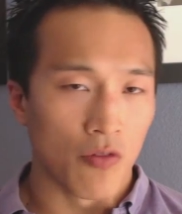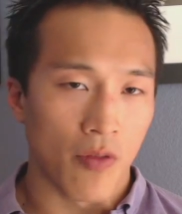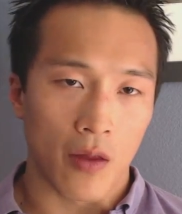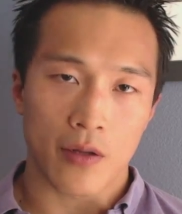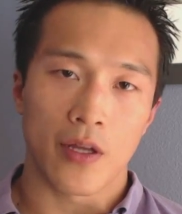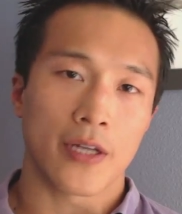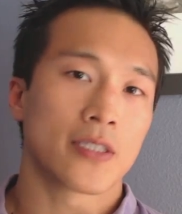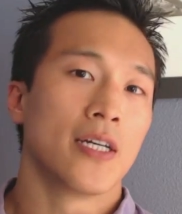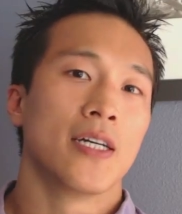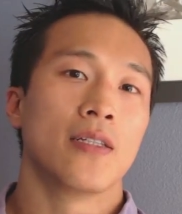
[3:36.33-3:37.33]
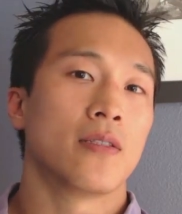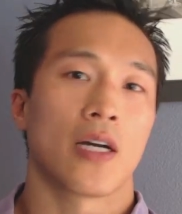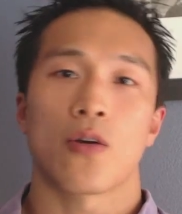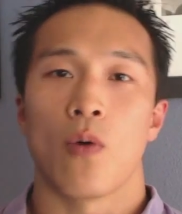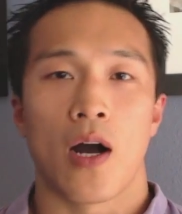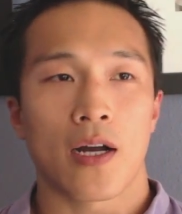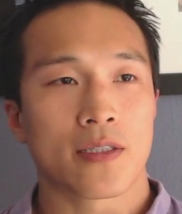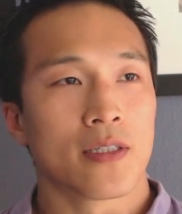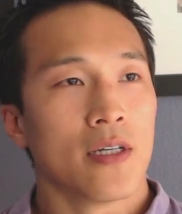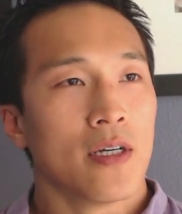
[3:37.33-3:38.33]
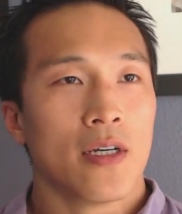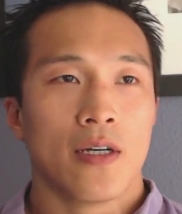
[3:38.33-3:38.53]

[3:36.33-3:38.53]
more flutter kicks, duck walks,